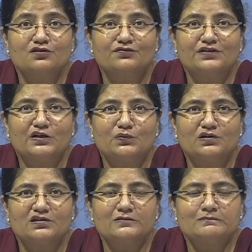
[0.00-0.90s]
of
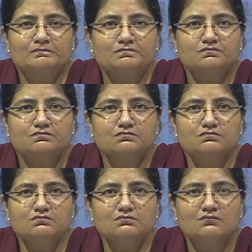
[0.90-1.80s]
fieldwork.
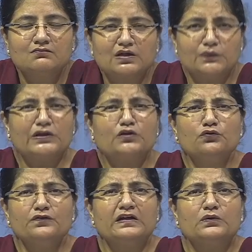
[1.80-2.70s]
We do
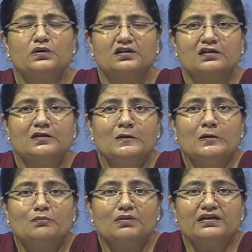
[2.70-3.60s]
fieldwork,
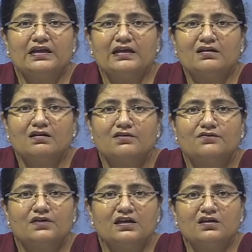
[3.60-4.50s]
but then
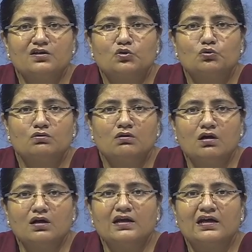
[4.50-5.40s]
we do
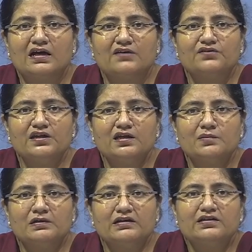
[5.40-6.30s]
not have the
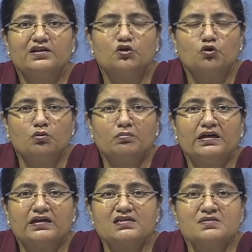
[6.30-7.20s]
ability, no,
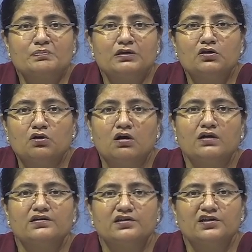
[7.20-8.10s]
it is
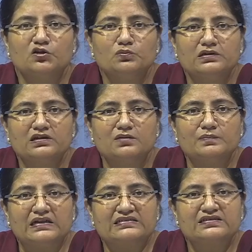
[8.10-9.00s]
beyond the human
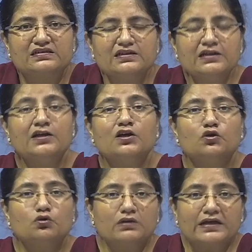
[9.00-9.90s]
capacity
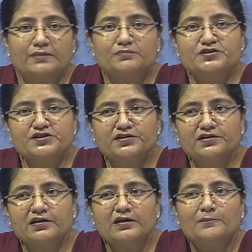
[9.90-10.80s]
to
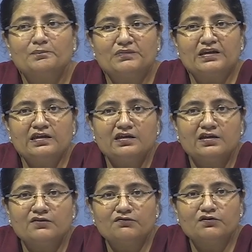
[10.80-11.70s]
capture the
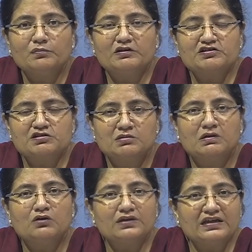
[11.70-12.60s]
information
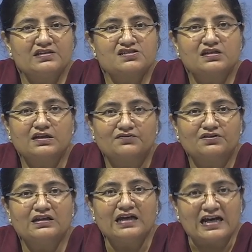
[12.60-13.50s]
about each and
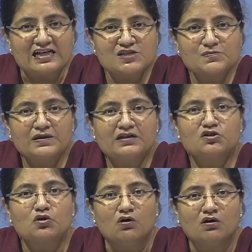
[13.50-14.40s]
every aspect
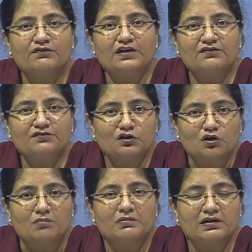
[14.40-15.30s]
of a
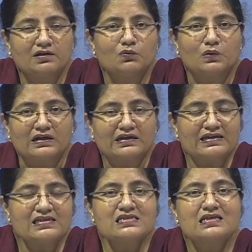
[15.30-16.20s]
phenomenon one
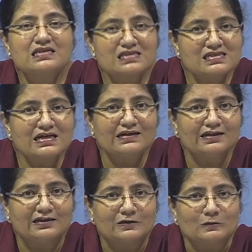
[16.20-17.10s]
is
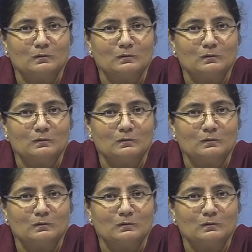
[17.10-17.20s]
studying.